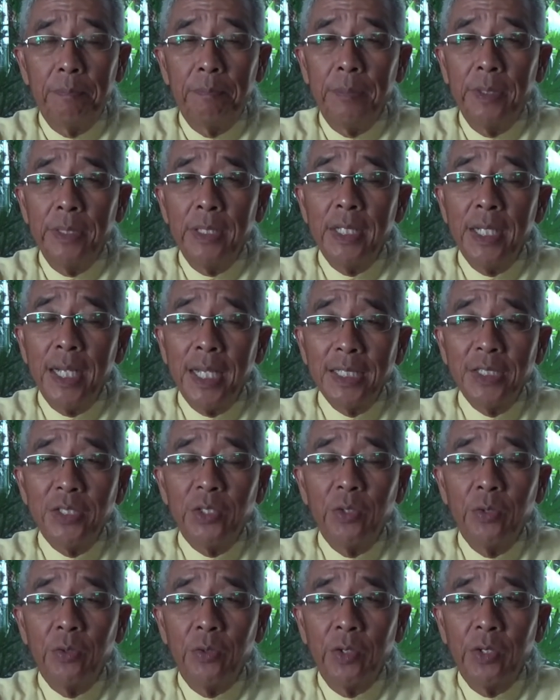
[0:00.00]
But the next
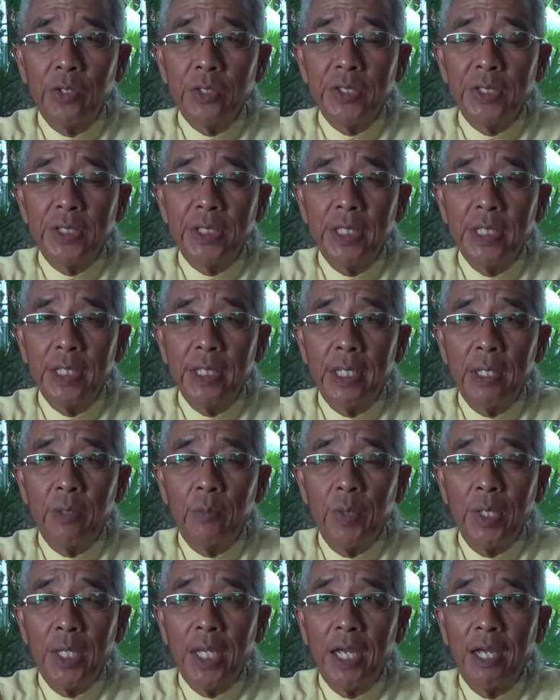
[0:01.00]
curiosity that
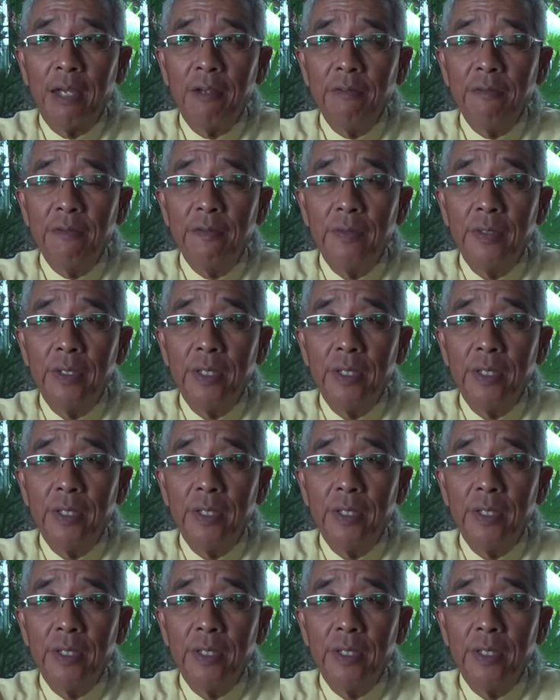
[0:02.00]
we have